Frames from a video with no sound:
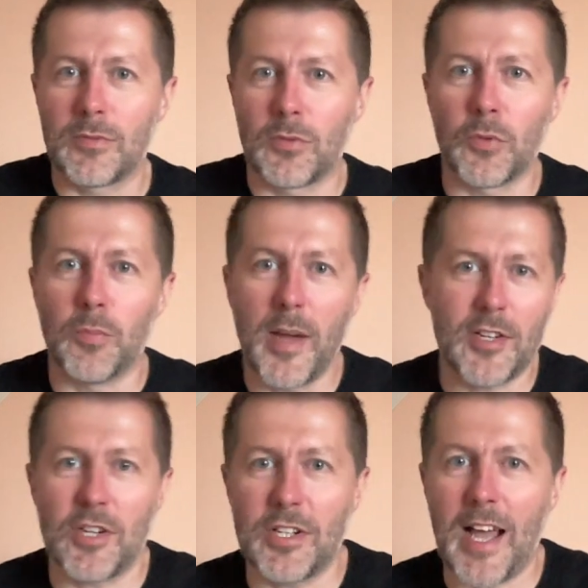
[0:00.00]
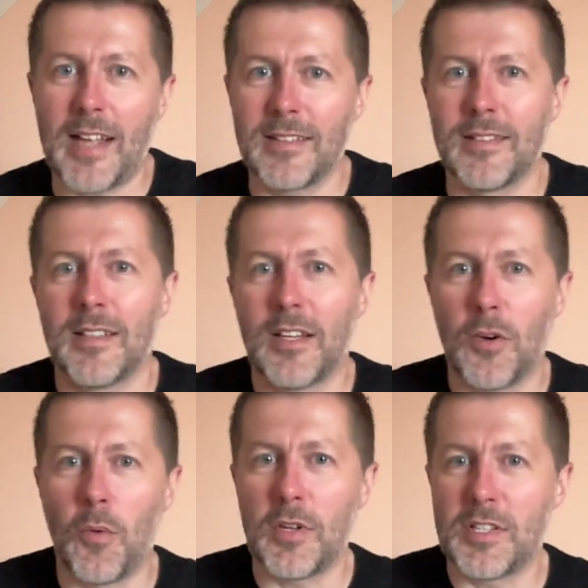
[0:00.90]
to measure that,
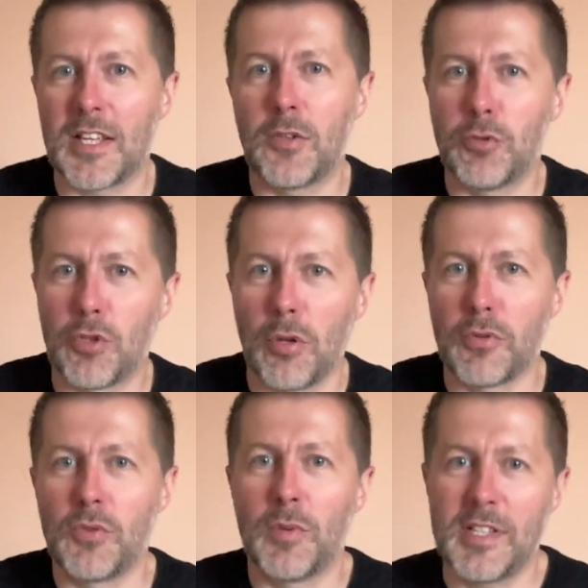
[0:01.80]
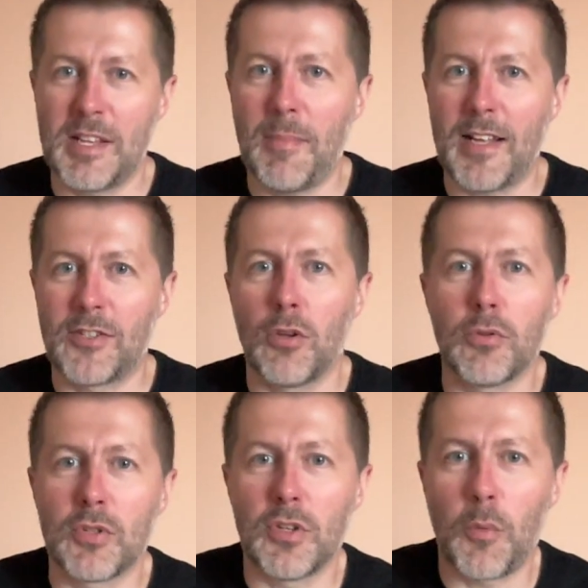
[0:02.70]
what is the good solution, what is the bad
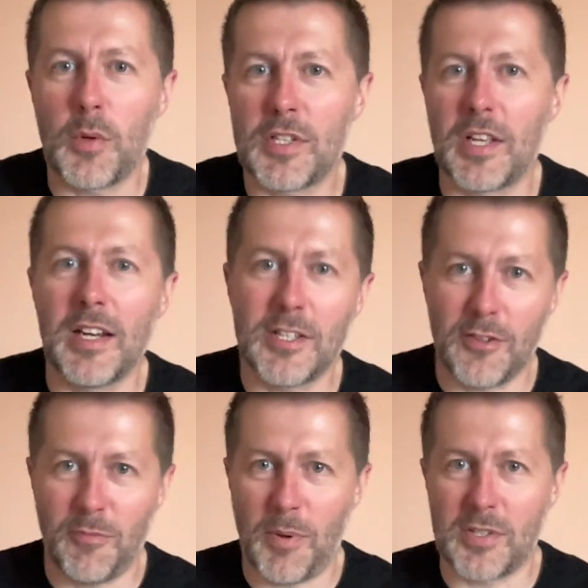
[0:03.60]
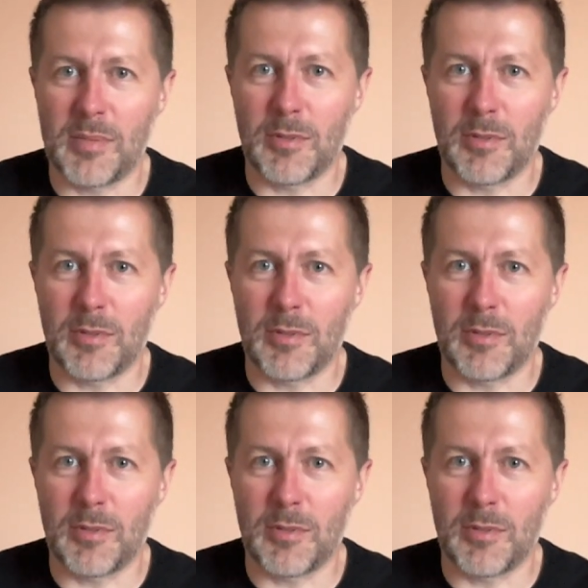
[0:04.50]
solution, and what is the list of possible